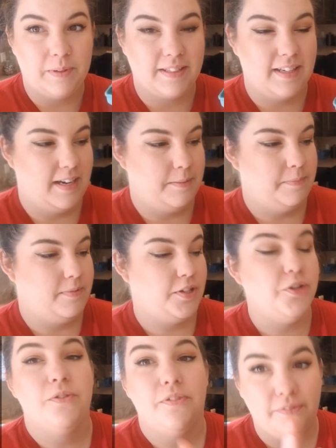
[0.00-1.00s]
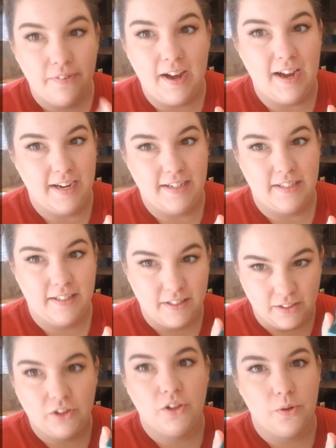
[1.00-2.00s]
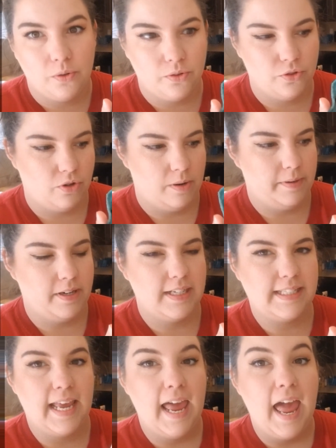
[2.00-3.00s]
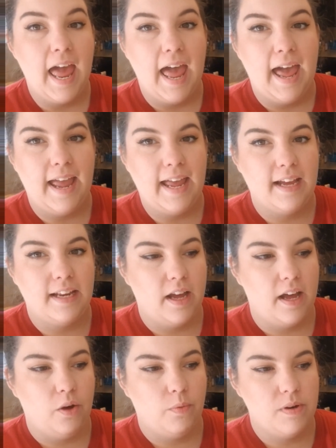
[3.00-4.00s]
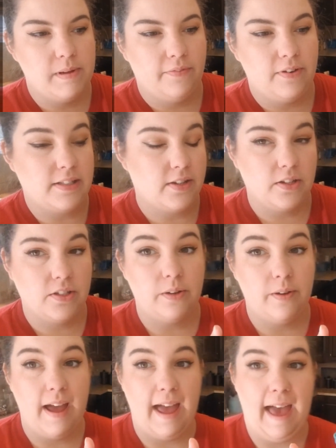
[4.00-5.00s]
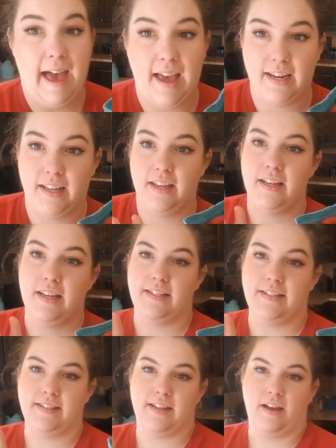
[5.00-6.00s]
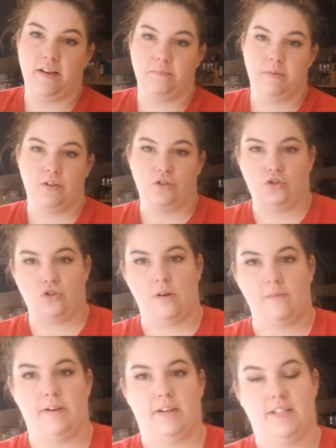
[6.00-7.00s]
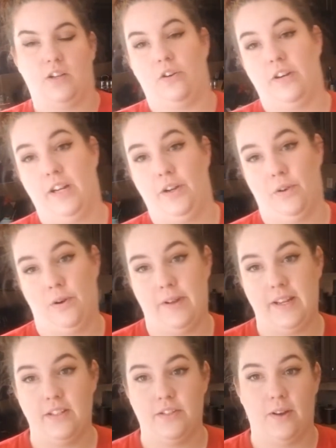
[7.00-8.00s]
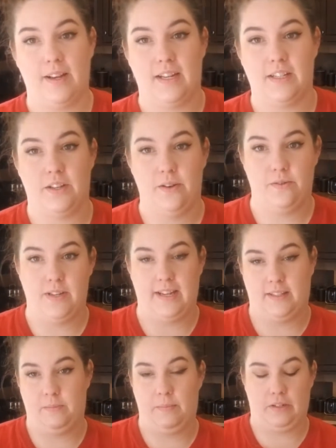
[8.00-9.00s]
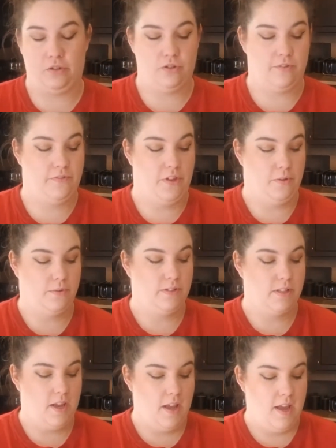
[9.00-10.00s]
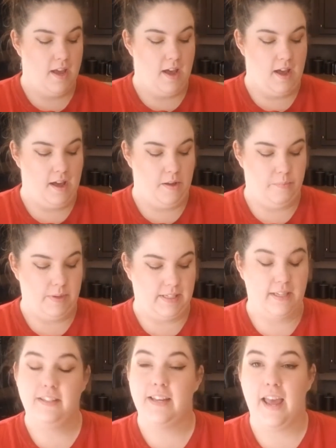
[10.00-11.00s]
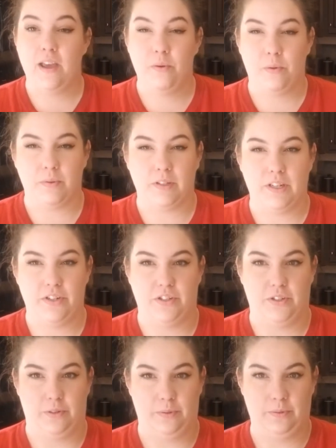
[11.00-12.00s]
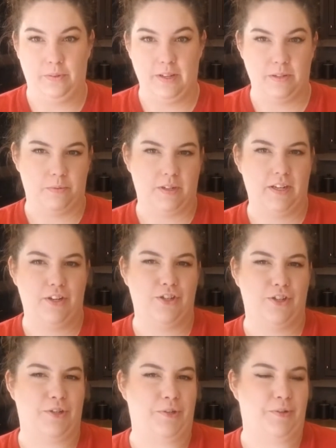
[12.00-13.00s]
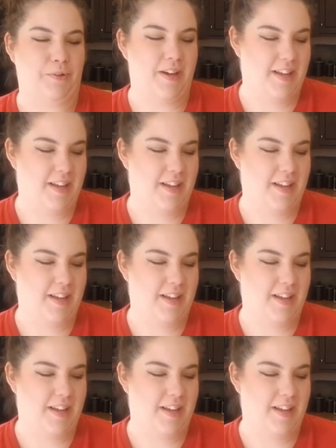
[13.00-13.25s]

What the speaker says: excited to find local strawberries. And one of my friends also had some strawberries already growing, so I got to go take some pictures of those. But today what we're gonna do is we're gonna do